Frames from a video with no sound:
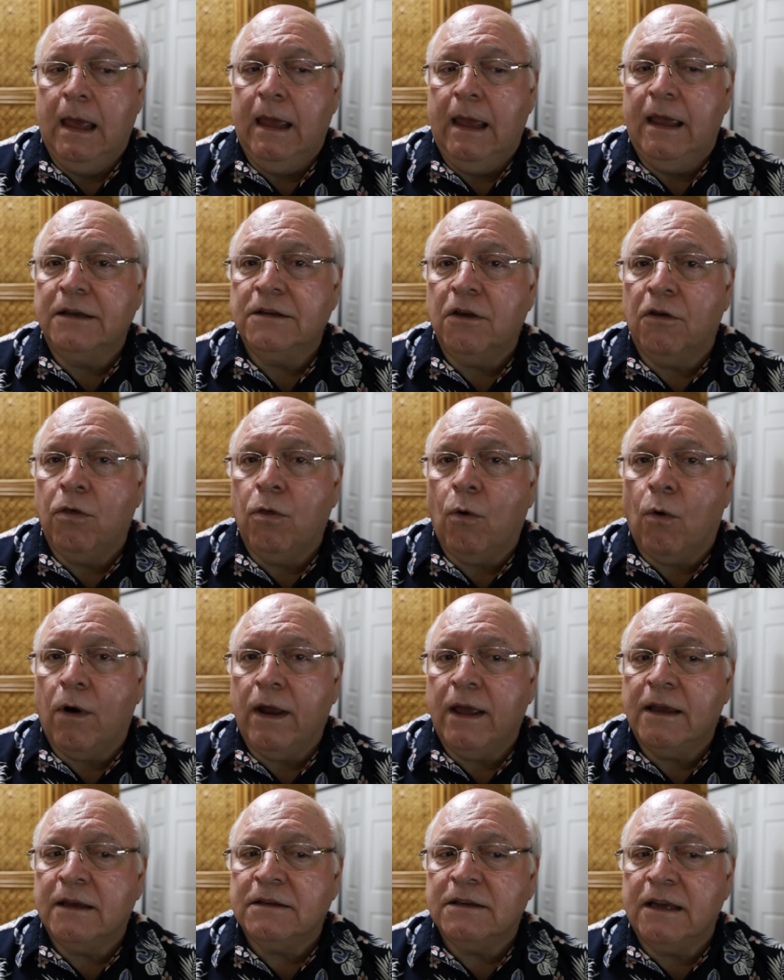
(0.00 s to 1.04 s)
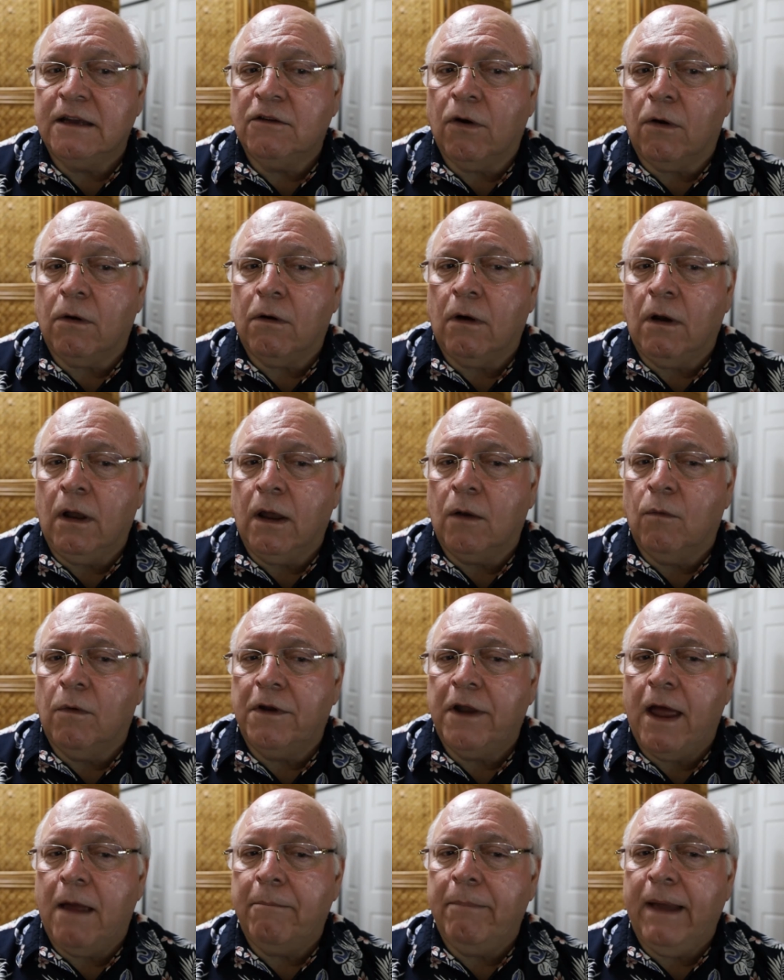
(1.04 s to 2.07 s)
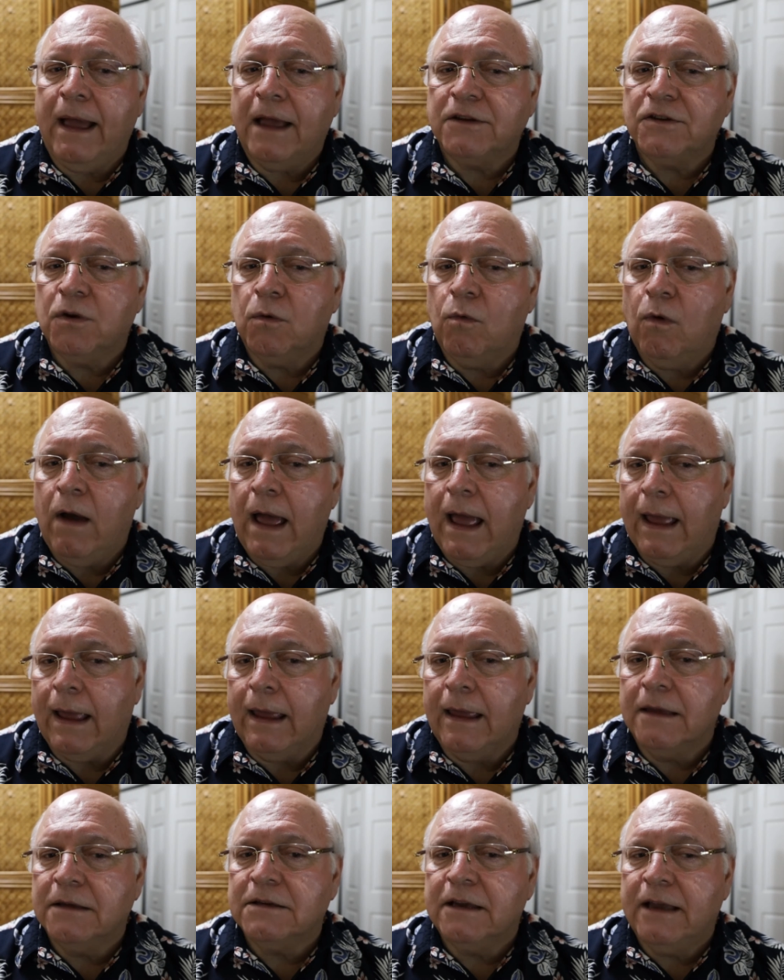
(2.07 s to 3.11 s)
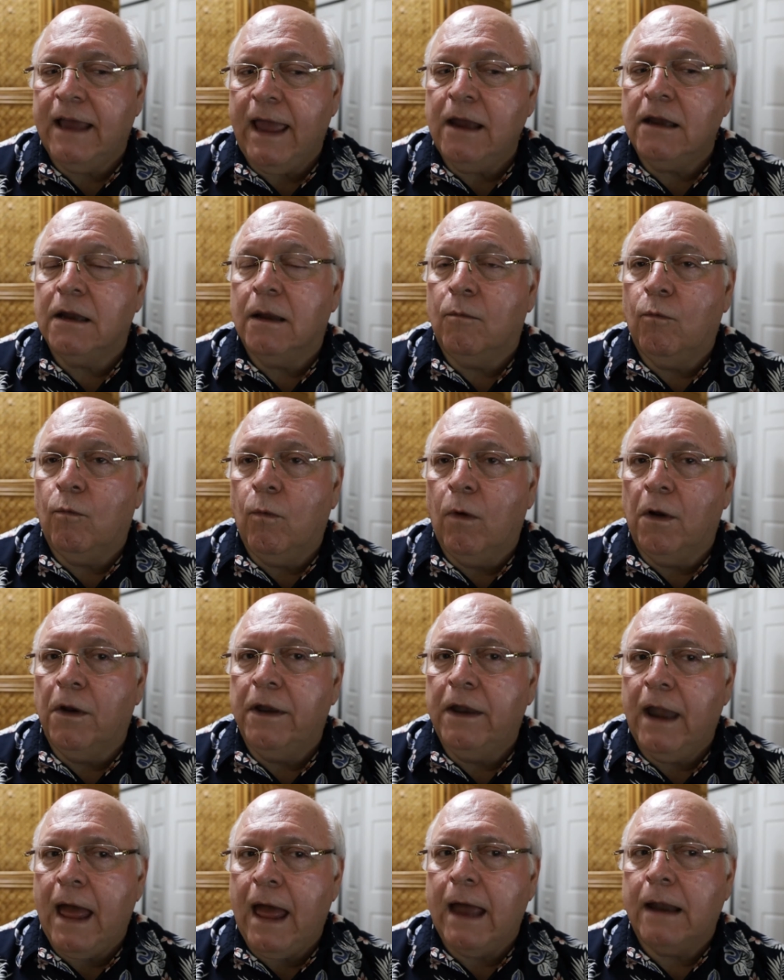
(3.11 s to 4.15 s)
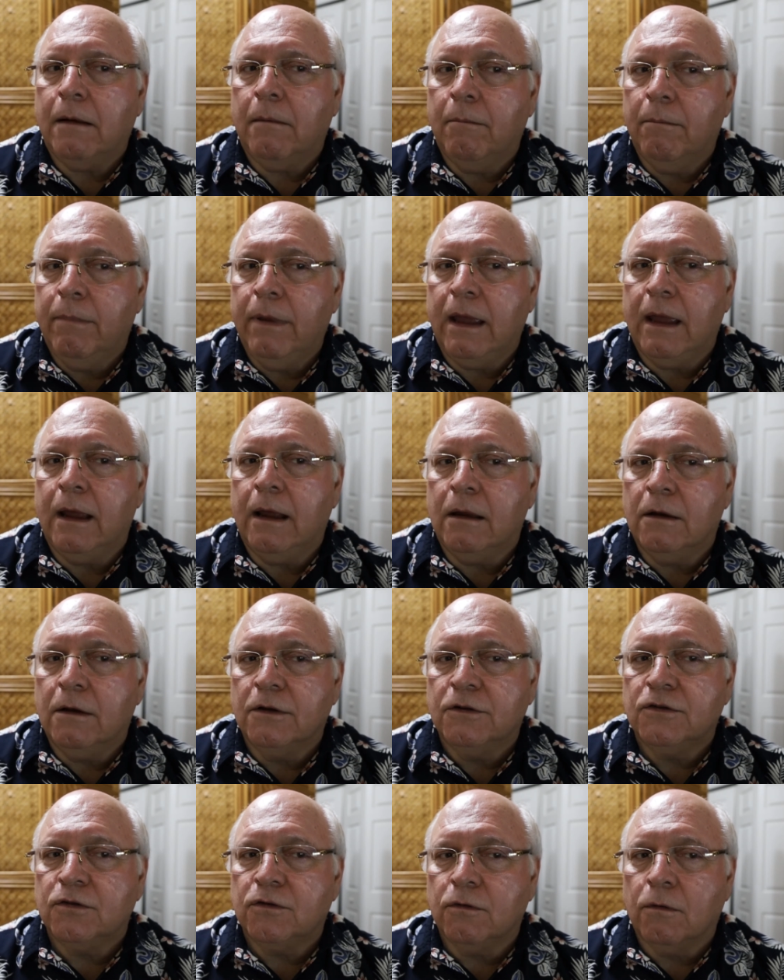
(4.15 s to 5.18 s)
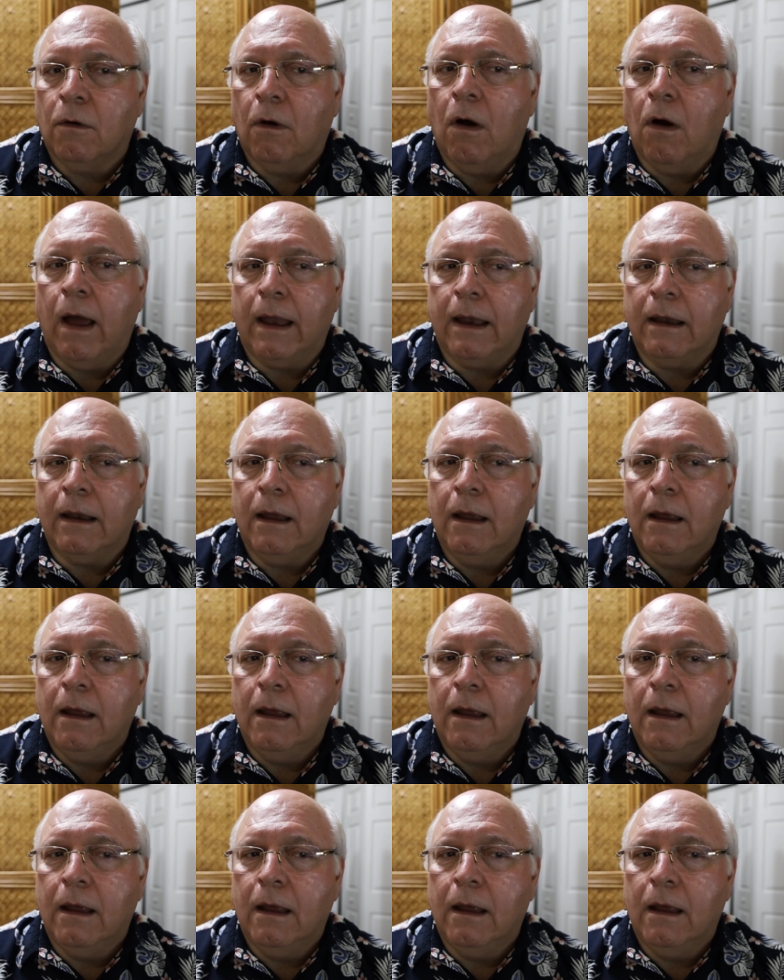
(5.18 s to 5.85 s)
His authority is eternal and will not pass away. His kingdom will not be destroyed.